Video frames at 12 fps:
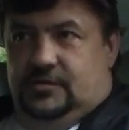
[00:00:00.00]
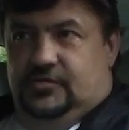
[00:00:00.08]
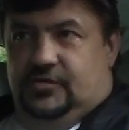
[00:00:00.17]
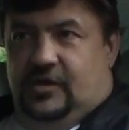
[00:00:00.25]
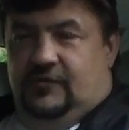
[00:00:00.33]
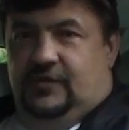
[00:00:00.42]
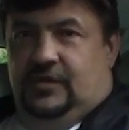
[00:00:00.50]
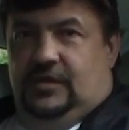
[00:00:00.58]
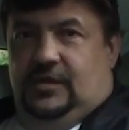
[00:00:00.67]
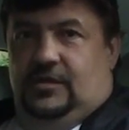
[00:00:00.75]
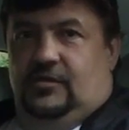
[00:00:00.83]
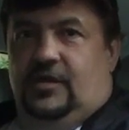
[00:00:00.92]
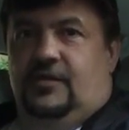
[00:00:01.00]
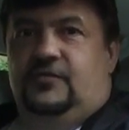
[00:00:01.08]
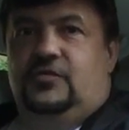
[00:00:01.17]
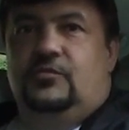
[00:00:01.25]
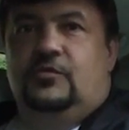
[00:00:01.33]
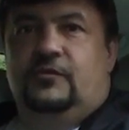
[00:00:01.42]
driving lane. You have
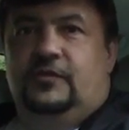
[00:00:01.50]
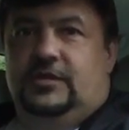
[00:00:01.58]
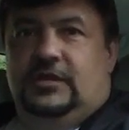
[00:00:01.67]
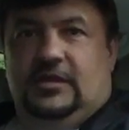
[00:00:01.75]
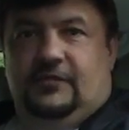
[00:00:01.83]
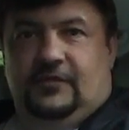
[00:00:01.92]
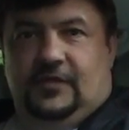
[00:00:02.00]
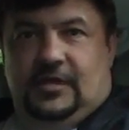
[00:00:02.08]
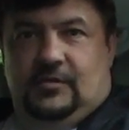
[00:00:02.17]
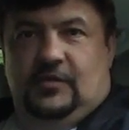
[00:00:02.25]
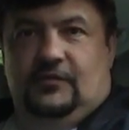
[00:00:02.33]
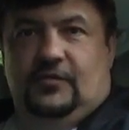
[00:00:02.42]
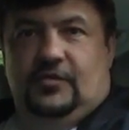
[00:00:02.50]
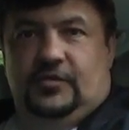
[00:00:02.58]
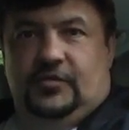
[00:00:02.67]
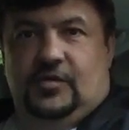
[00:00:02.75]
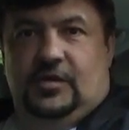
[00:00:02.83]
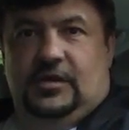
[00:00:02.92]
to move in the left lane before you're
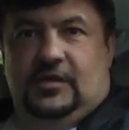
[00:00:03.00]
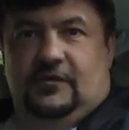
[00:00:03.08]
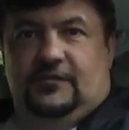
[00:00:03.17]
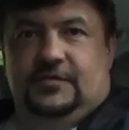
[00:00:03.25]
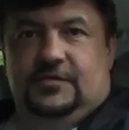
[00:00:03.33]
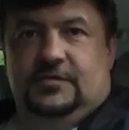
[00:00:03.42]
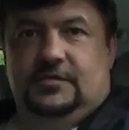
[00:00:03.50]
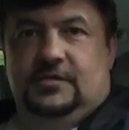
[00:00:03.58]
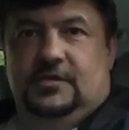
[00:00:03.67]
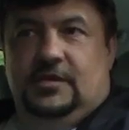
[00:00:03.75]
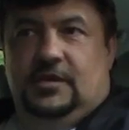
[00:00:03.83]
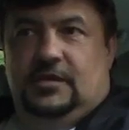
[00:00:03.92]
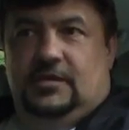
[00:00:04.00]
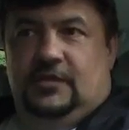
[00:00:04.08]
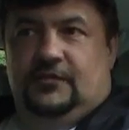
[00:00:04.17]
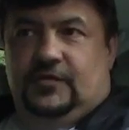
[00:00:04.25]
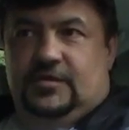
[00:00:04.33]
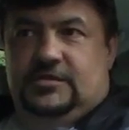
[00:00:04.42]
turning left,
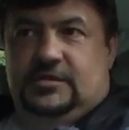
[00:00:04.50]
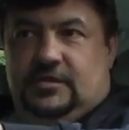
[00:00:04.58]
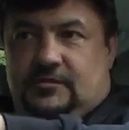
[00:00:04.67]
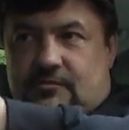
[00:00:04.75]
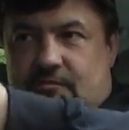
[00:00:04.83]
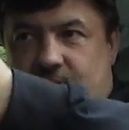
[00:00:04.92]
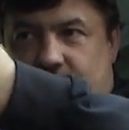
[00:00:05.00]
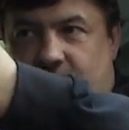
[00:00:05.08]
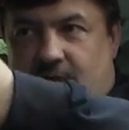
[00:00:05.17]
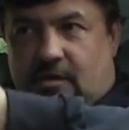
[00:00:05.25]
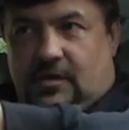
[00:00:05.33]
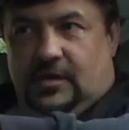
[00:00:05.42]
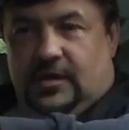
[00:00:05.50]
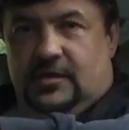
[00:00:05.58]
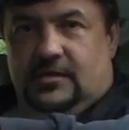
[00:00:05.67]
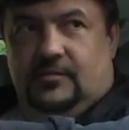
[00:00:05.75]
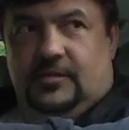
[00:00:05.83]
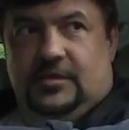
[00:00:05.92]
if there is a lane
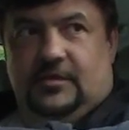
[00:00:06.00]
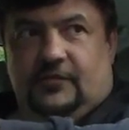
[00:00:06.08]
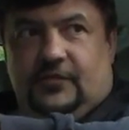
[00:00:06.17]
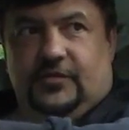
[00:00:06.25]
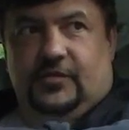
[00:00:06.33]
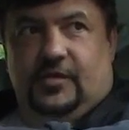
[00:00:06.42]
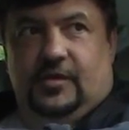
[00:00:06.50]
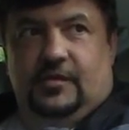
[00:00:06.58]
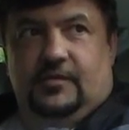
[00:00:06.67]
in the middle for turning.